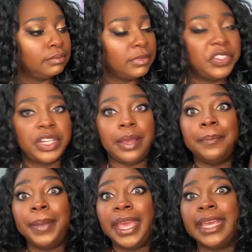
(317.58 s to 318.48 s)

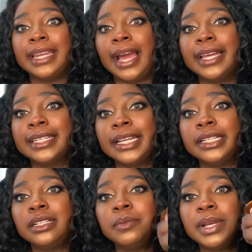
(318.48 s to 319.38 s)
champagne
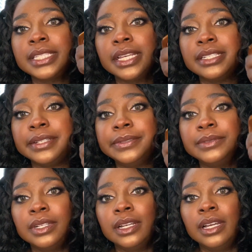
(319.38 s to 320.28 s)
highlight on my skin tone.
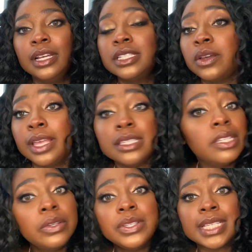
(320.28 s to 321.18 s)
So I can
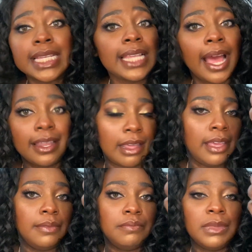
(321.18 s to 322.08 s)
still use it as a
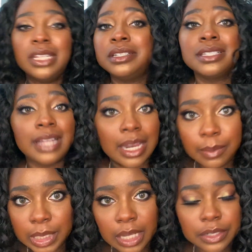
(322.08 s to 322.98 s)
highlight. It's just not a
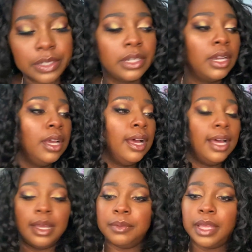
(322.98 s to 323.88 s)
blush.
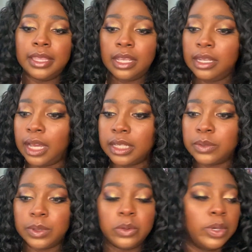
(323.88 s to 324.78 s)
And then next
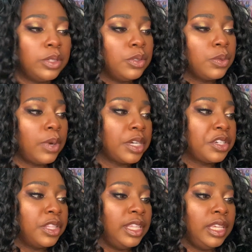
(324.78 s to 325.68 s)
we're going to swatch
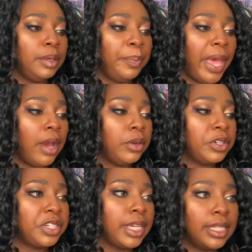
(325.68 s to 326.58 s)
the powder
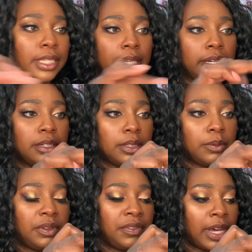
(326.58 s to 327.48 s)
shades here. So
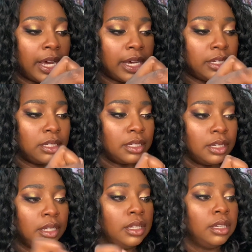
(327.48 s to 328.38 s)
we've got
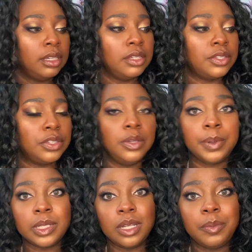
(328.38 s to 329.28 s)
Super
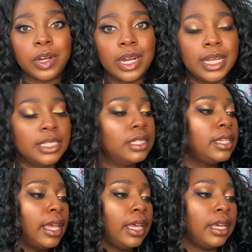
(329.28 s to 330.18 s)
Glow Bronze
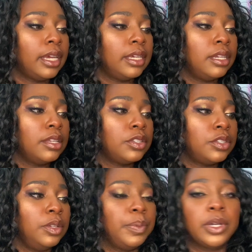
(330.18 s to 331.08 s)
and
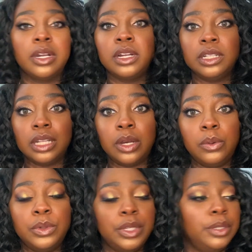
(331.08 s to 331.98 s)
Super Glow
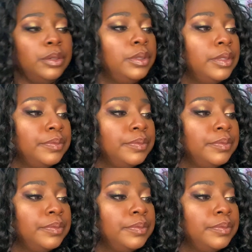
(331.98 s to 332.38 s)
Nude.